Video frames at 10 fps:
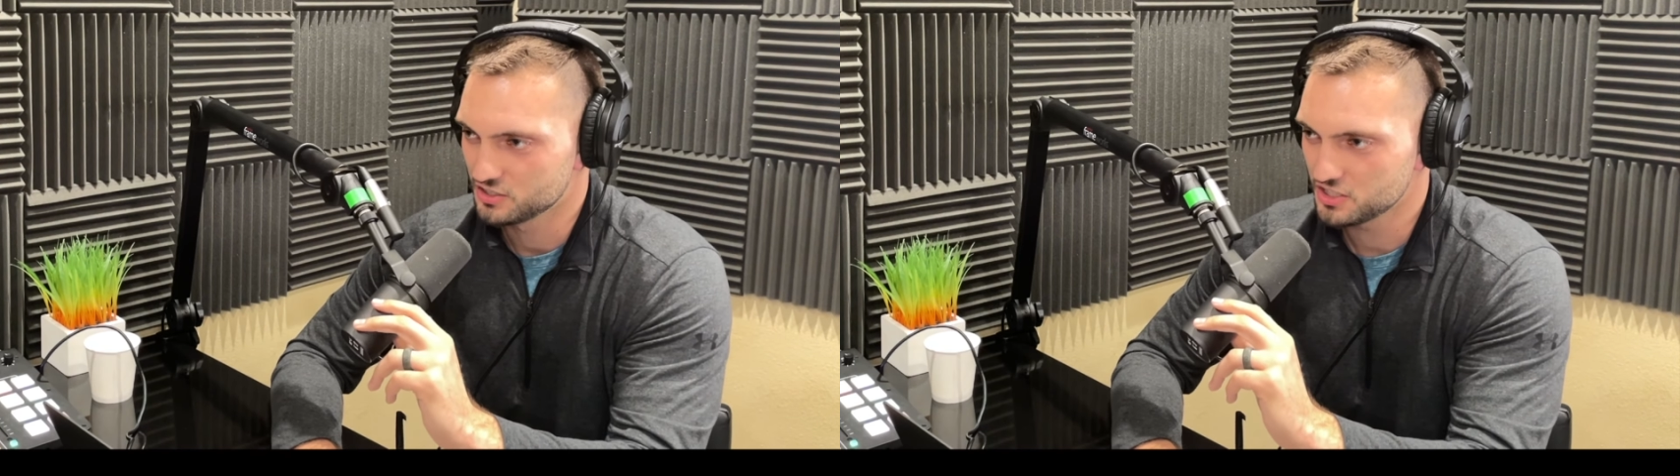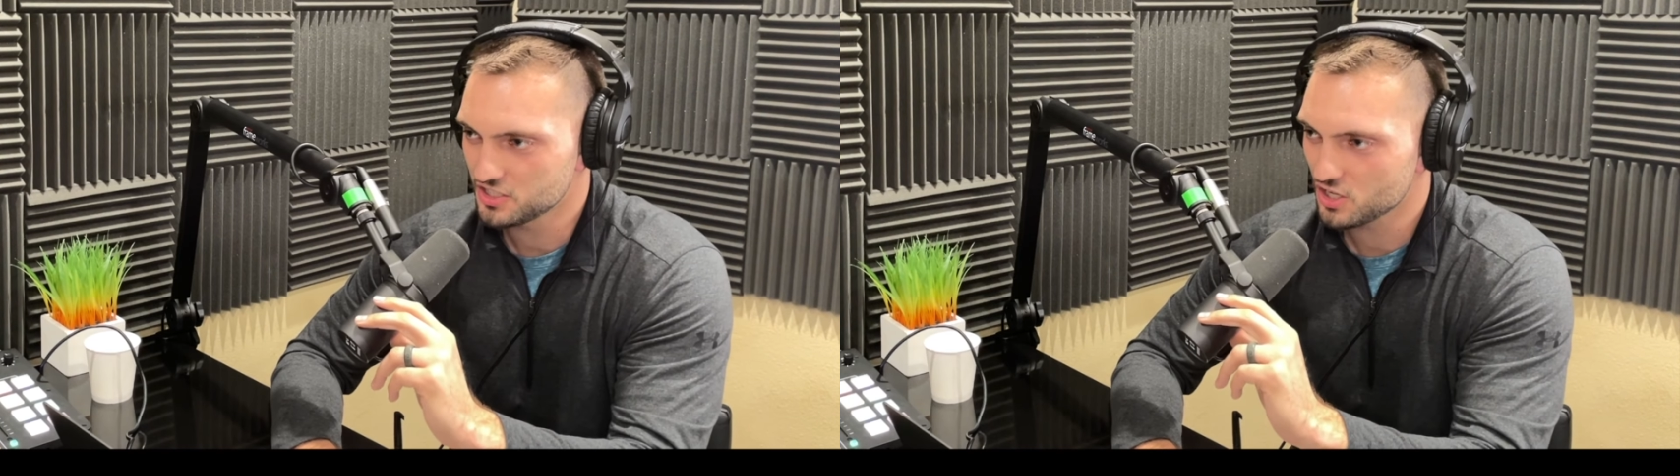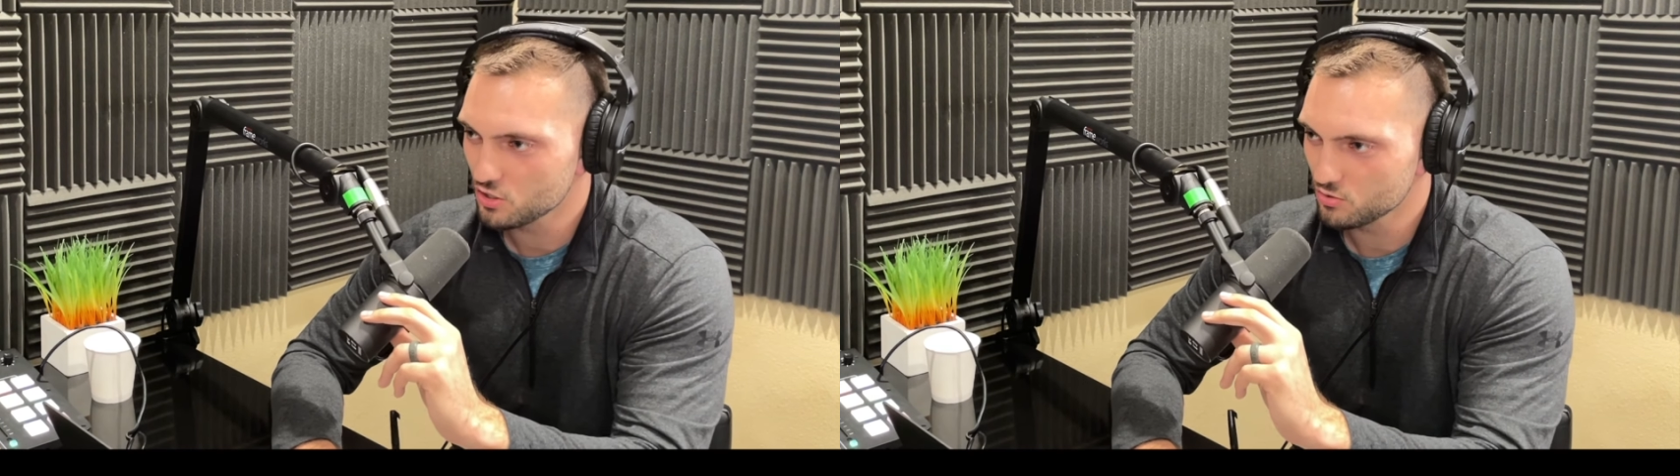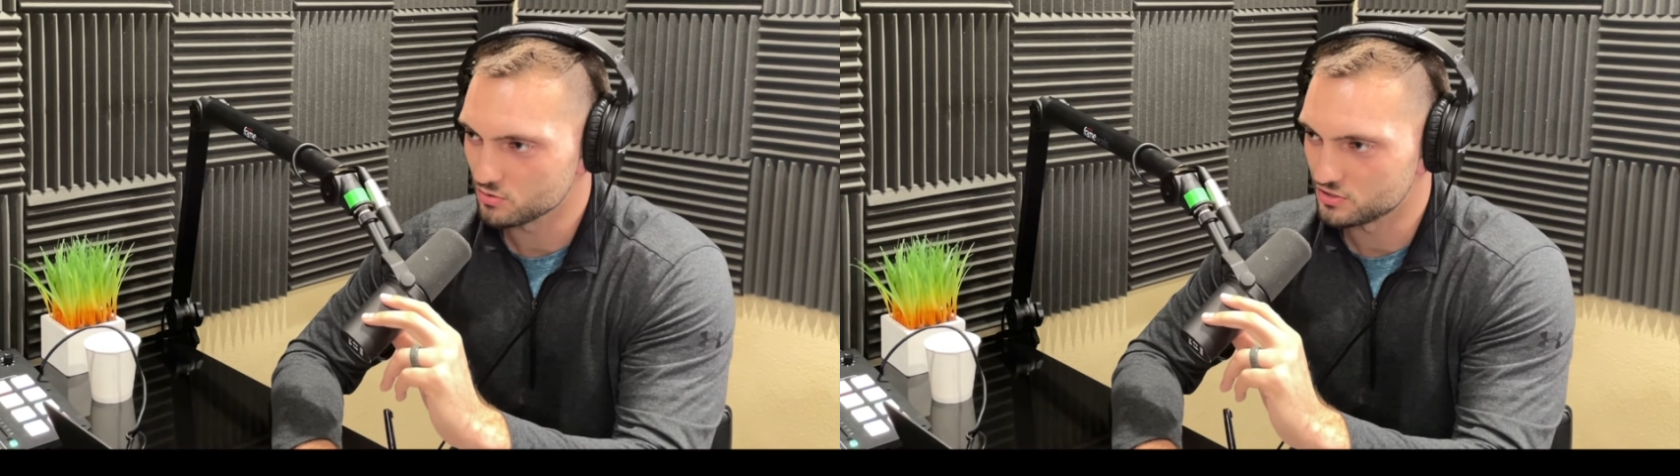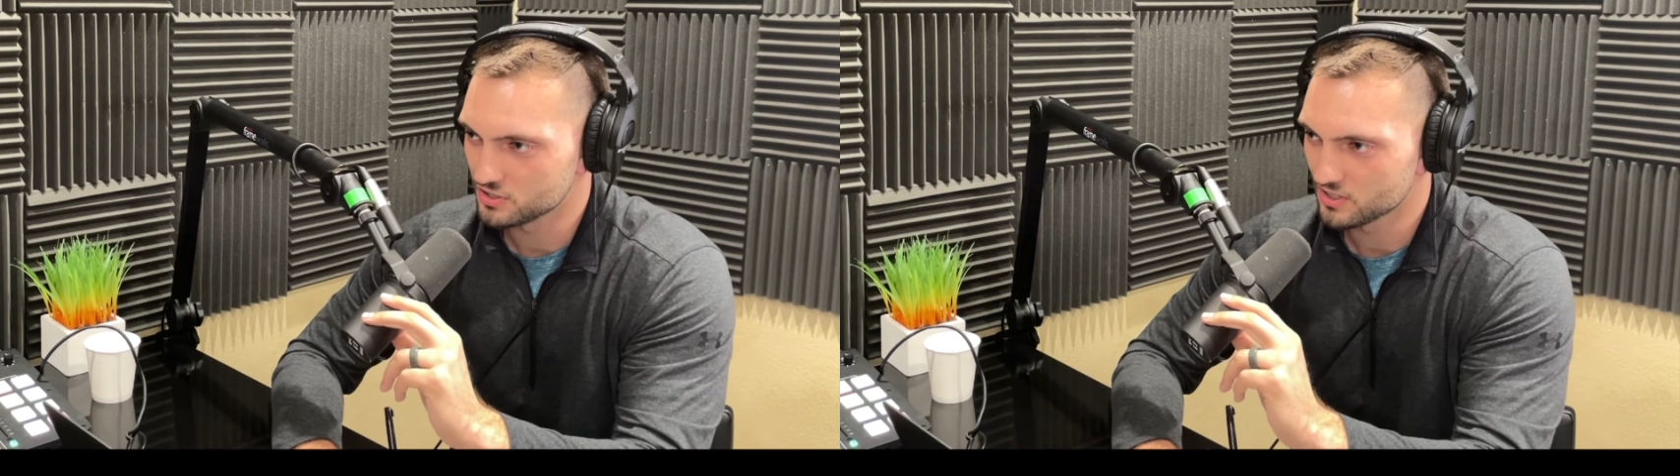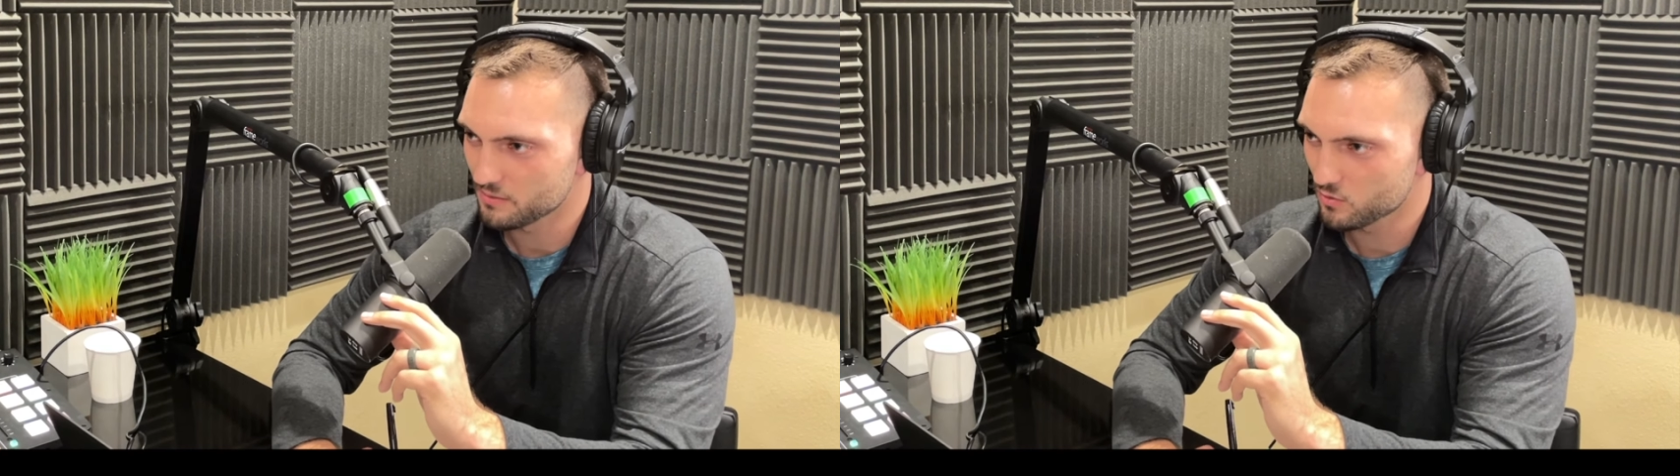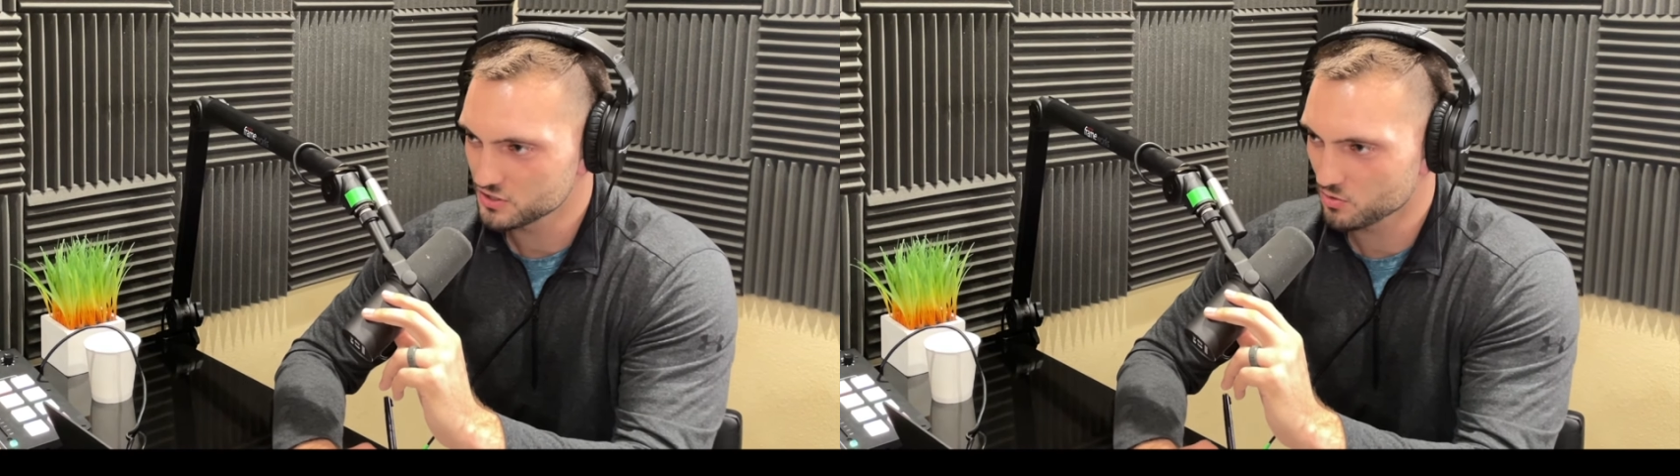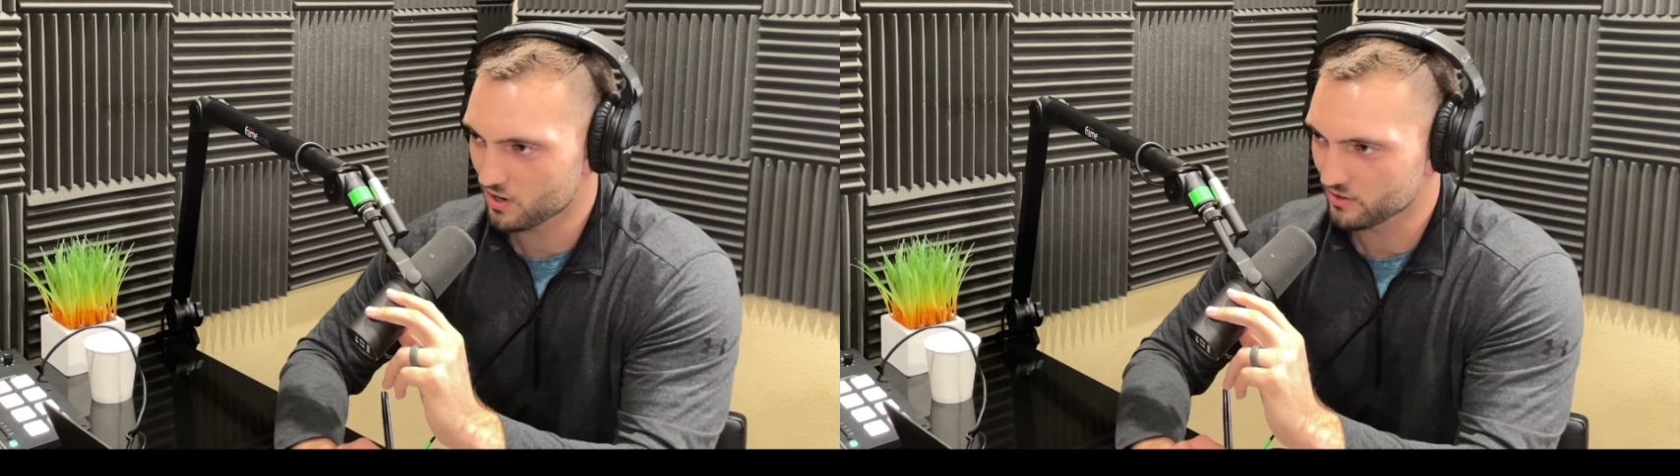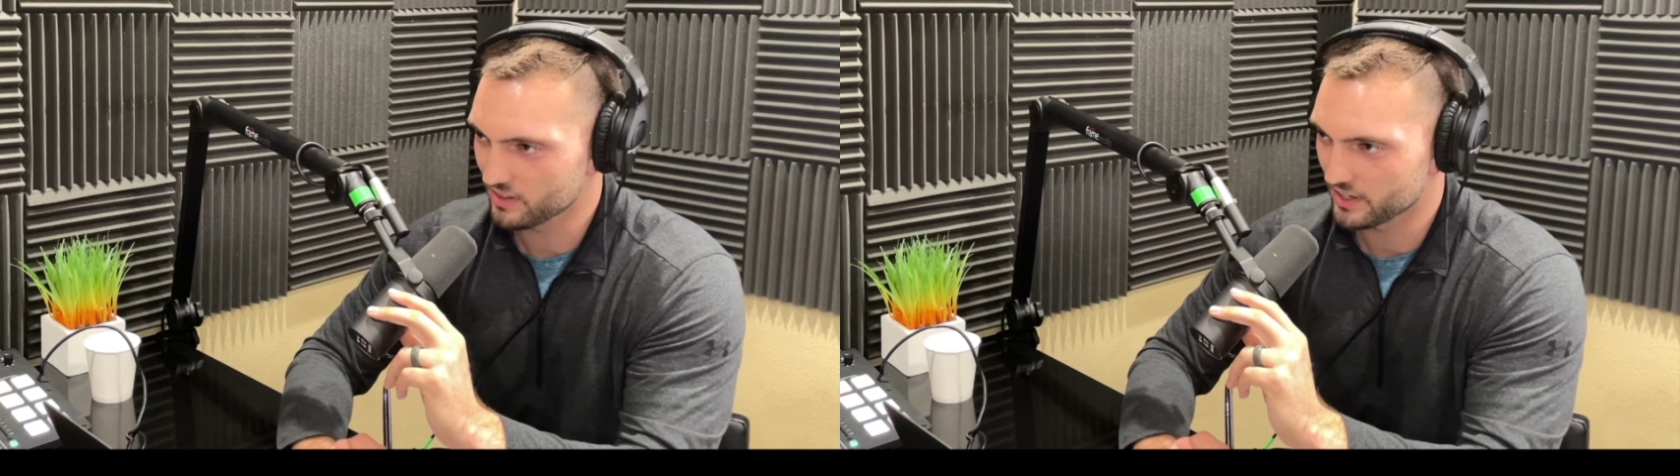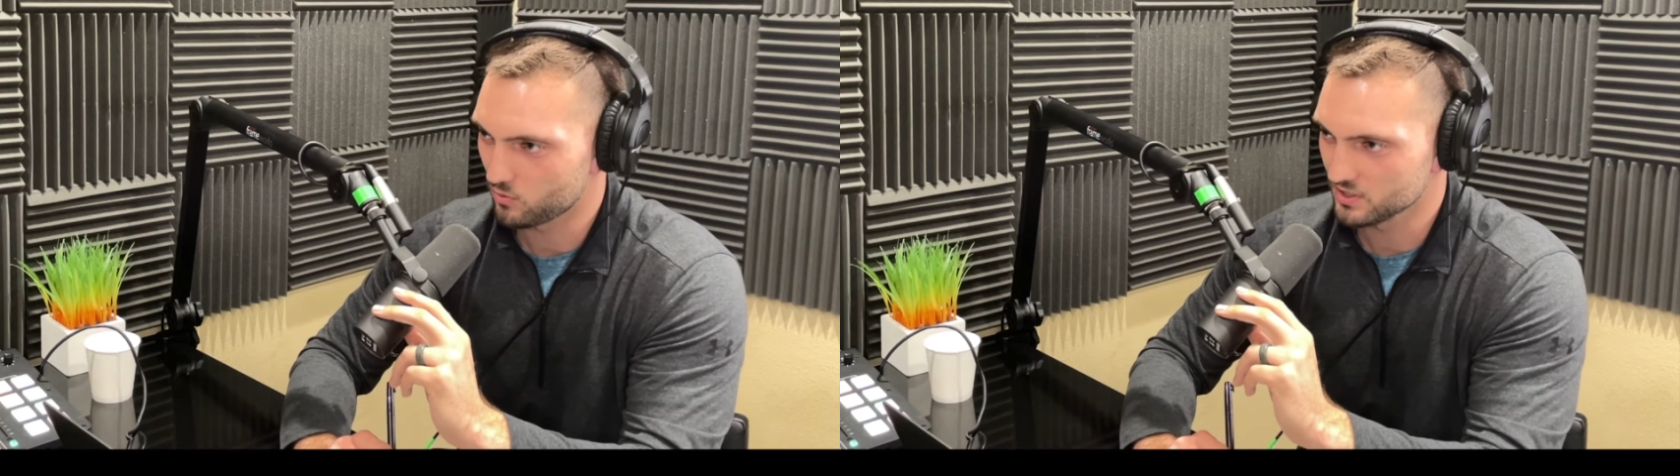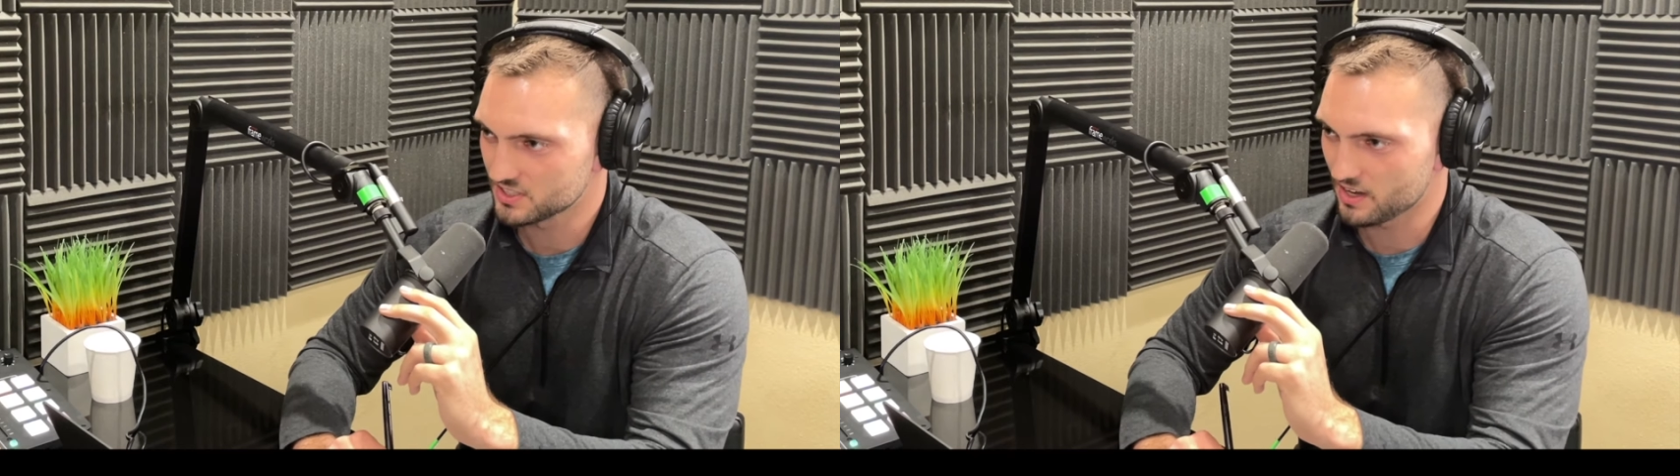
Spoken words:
She's huge. I mean, what's she walk around? Like one?